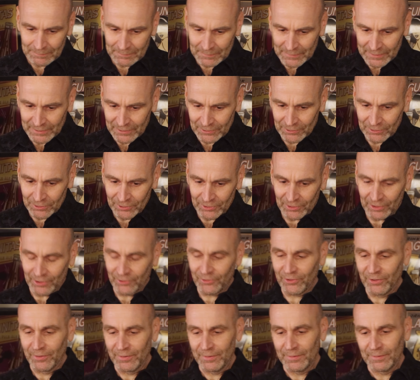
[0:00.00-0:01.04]
My
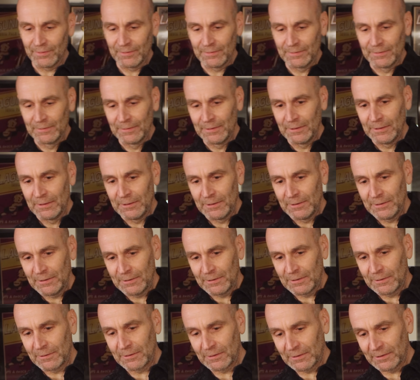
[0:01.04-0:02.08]
goodness.
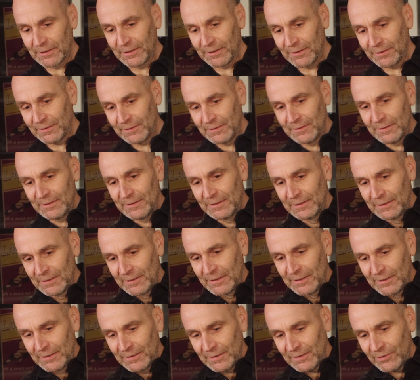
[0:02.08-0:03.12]
Alright,
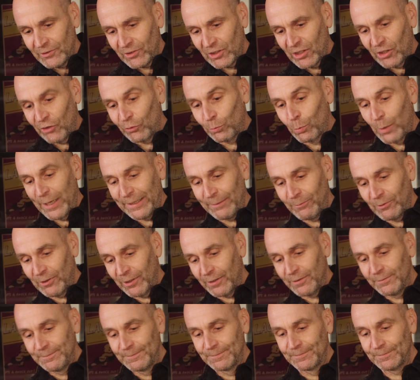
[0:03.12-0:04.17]
let's get this wiped
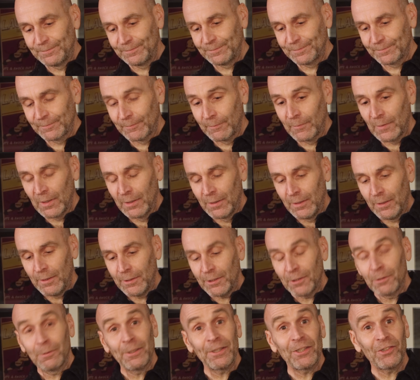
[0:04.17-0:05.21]
down.
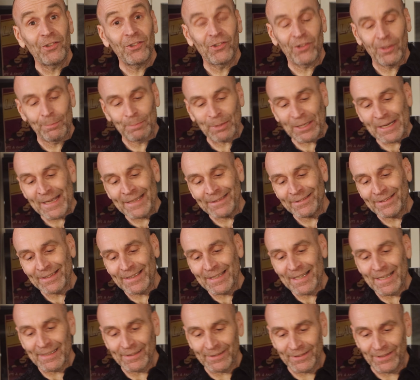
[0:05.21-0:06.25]
You know what, this is the
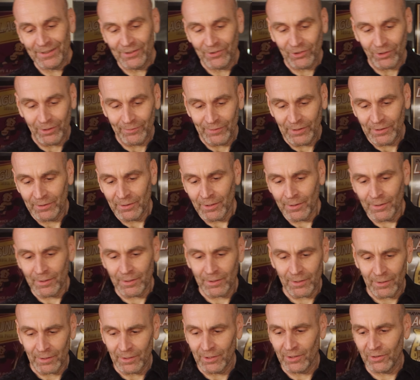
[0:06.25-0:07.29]
practicalities of it.
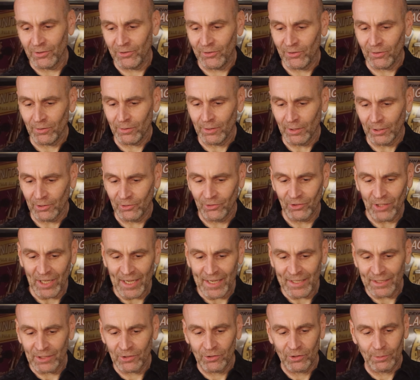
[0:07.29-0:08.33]
Nothing is
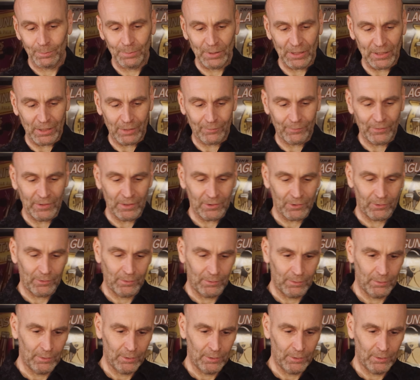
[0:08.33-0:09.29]
exact or perfect.